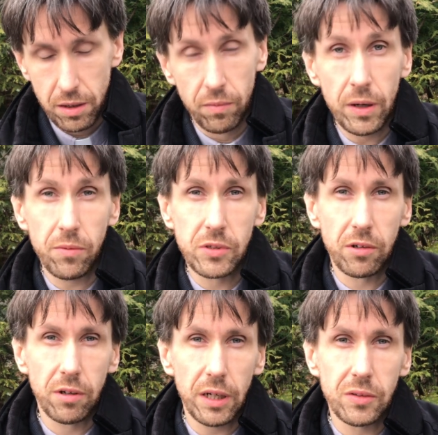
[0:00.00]
One of the
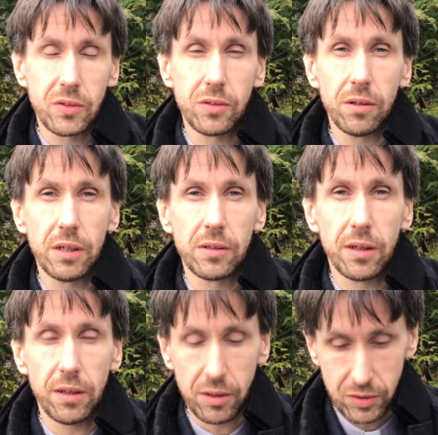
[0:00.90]
great
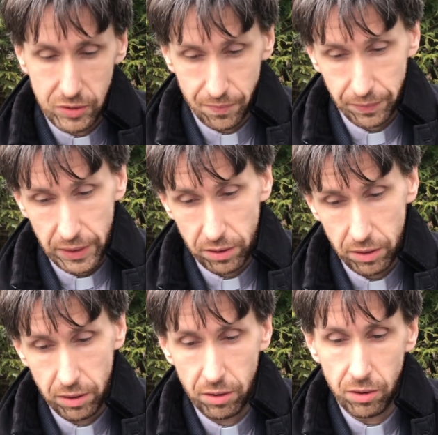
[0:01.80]
storytellers
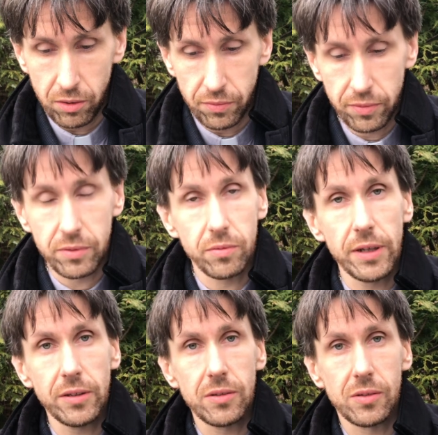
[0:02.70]
of
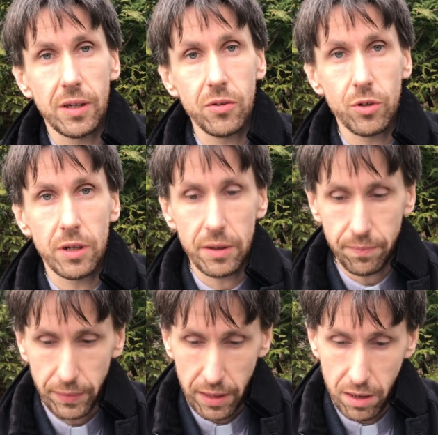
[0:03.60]
20th century
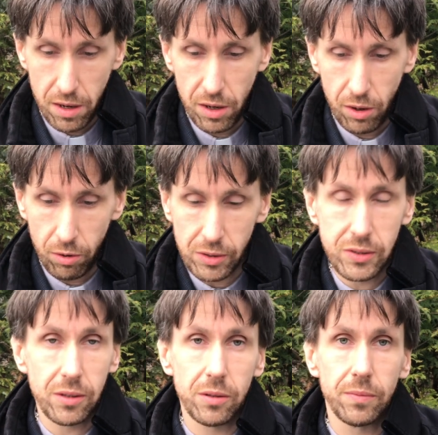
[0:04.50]

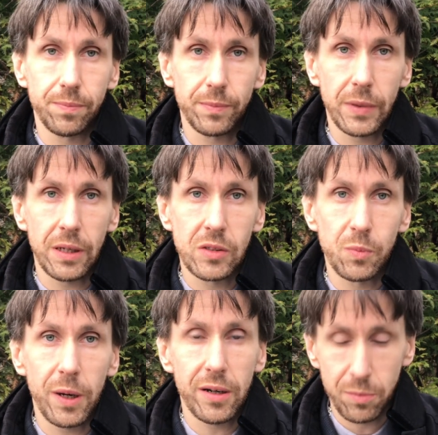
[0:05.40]
also
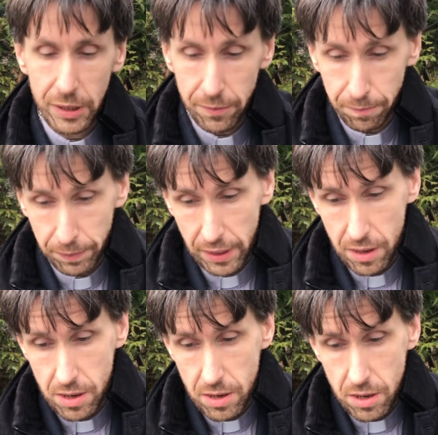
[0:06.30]
inspired me,
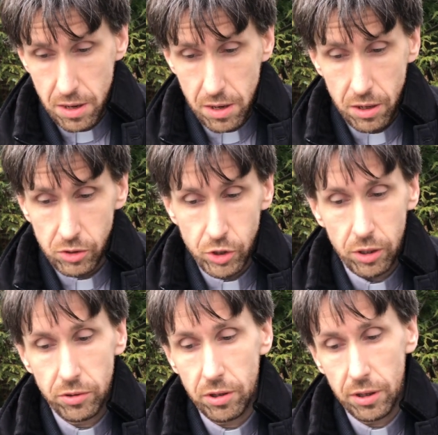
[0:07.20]

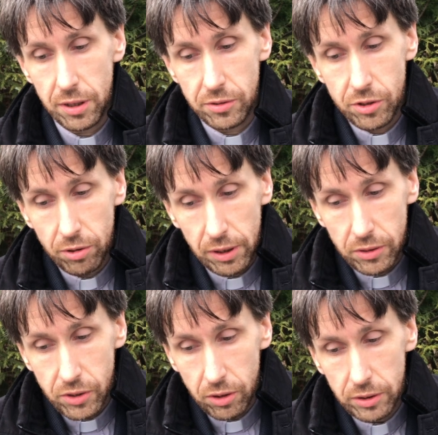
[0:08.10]
John Ronald Reuel
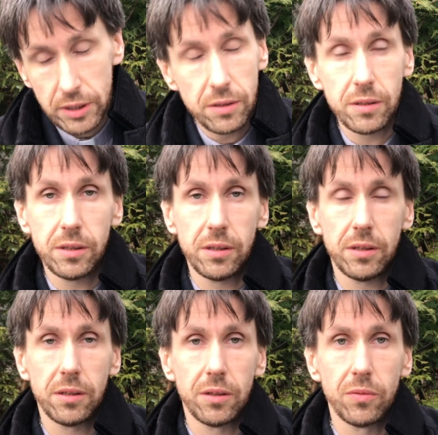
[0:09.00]
Tolkien,
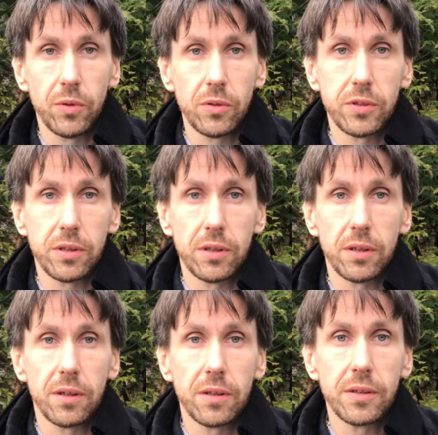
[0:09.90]
would
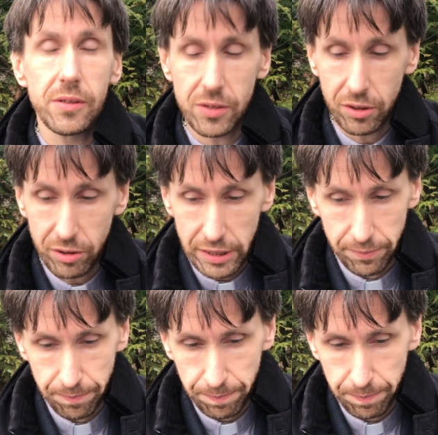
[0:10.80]
disagree.